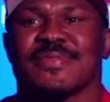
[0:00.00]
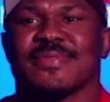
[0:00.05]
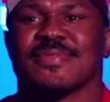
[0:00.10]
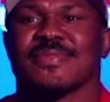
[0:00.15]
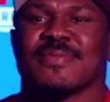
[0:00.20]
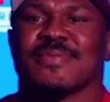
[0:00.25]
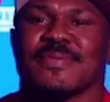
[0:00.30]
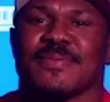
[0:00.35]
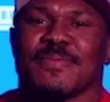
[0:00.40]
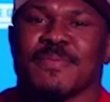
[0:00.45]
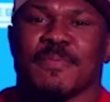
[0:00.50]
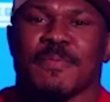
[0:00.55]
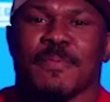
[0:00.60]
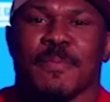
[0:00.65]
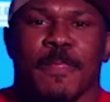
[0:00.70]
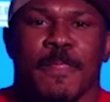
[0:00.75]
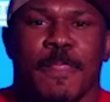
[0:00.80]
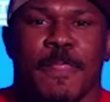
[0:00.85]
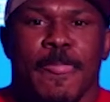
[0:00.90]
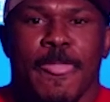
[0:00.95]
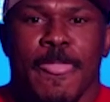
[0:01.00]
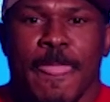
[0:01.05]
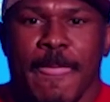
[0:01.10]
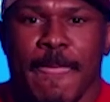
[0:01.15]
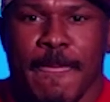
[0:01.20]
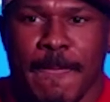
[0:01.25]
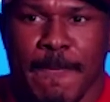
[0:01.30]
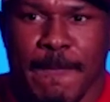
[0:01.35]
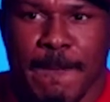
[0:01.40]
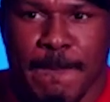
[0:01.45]
Up next, let's
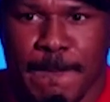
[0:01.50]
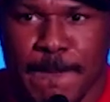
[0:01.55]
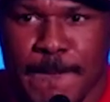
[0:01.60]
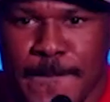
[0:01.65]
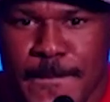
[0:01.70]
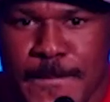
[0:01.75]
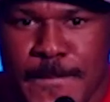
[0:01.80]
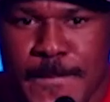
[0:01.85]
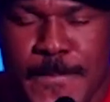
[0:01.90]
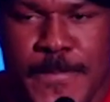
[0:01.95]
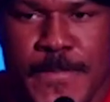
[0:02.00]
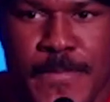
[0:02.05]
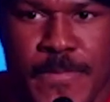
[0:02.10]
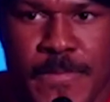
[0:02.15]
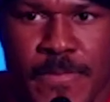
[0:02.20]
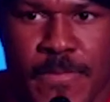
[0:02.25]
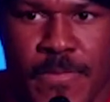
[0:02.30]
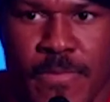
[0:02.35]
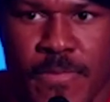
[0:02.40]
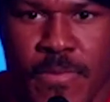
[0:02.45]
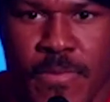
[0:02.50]
go with Tariq.